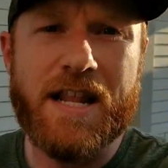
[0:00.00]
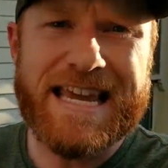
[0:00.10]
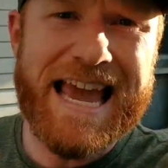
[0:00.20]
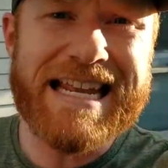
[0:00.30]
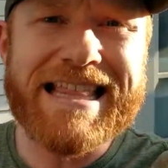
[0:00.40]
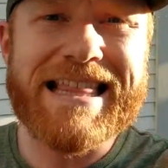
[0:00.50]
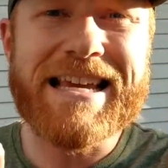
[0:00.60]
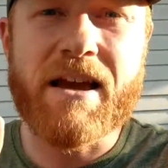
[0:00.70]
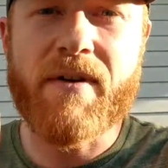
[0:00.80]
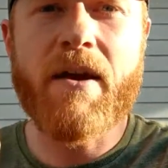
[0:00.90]
unlike
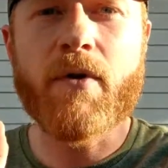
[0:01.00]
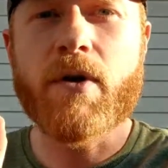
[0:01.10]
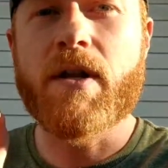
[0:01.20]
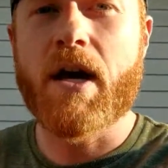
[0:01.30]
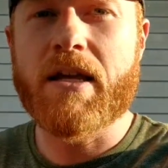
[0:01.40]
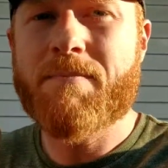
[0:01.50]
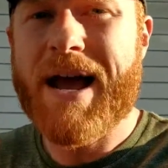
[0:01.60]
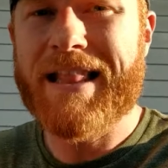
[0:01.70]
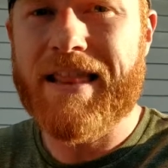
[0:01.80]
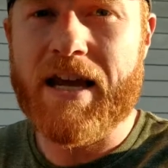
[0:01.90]
anything I've ever done in
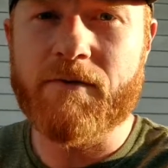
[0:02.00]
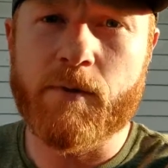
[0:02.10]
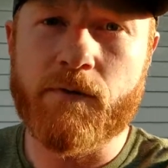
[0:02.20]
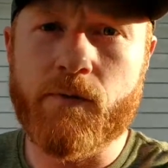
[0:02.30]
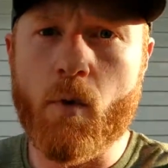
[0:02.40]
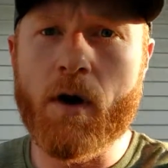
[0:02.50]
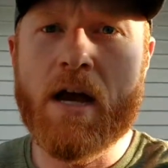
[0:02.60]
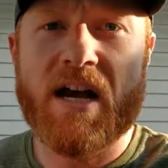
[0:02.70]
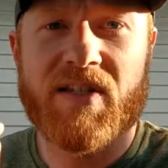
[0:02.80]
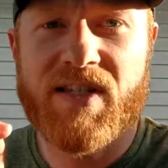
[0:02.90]
my life before,
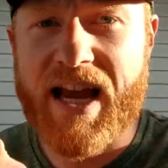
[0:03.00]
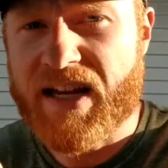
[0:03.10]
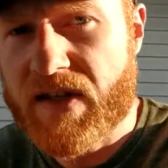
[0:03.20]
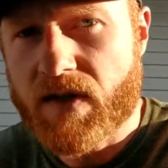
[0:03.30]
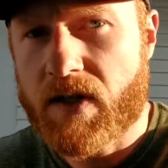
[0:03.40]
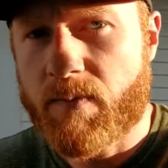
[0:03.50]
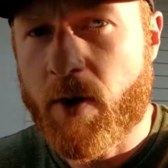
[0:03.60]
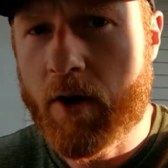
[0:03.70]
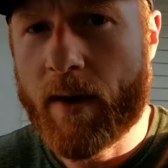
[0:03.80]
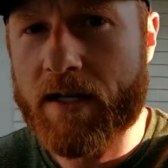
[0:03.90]
a science
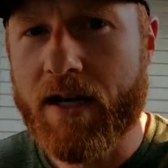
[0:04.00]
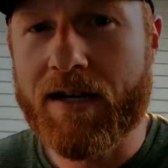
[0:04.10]
experiment.